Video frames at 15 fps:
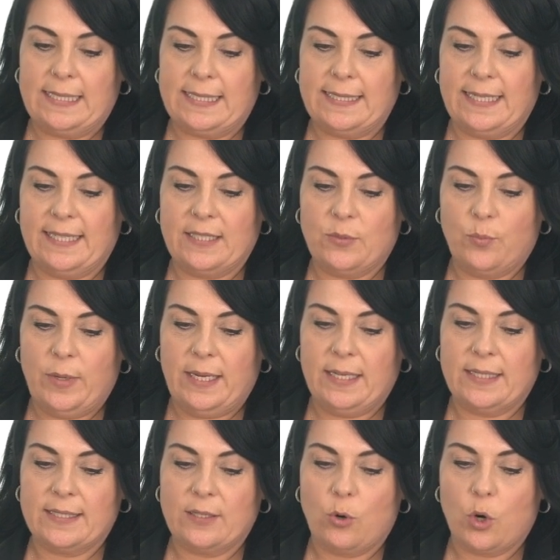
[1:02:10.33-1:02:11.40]
6
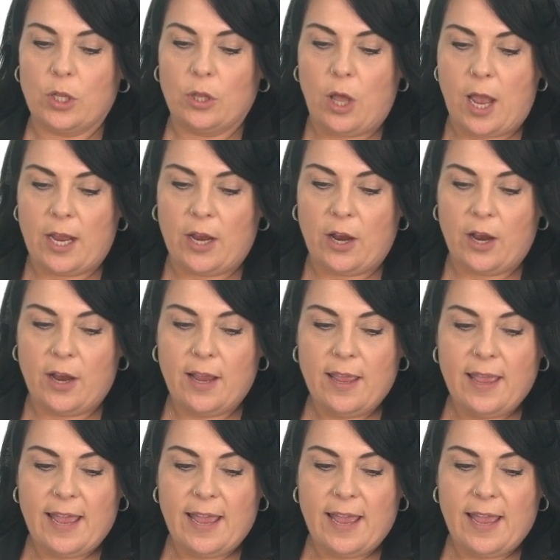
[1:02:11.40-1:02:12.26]
weeks or longer?